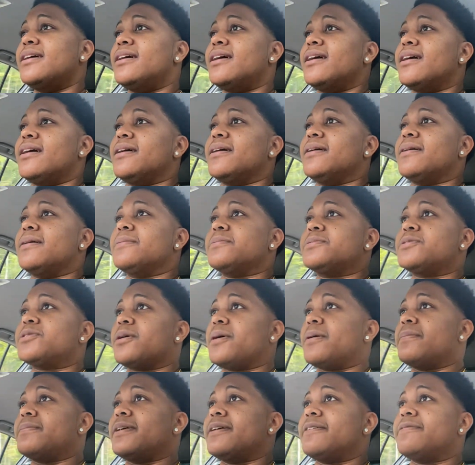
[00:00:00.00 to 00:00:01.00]
uh, so
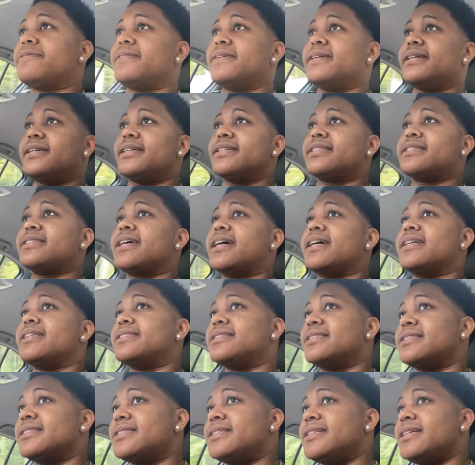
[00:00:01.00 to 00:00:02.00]
I'm definitely excited
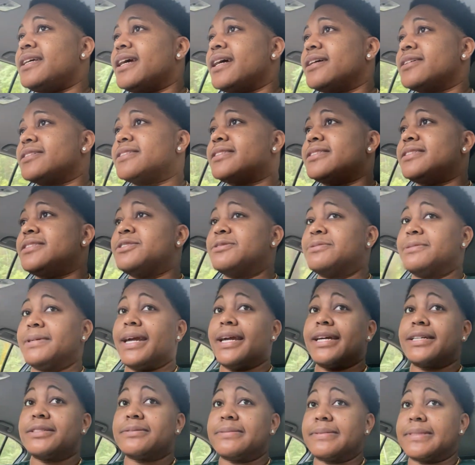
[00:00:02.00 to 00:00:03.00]
to see how Shanice
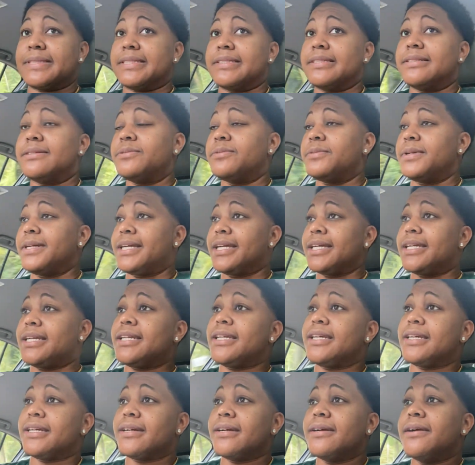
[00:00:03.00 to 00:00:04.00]
reacts when we get it
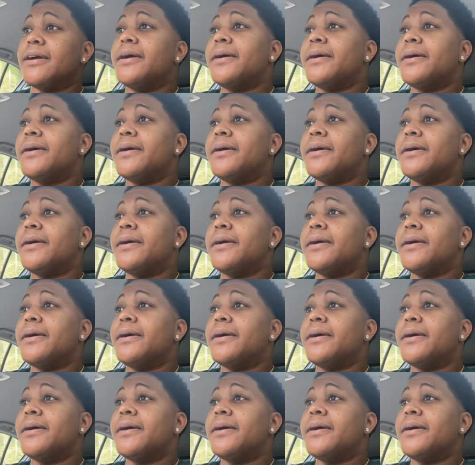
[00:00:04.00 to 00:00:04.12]
in.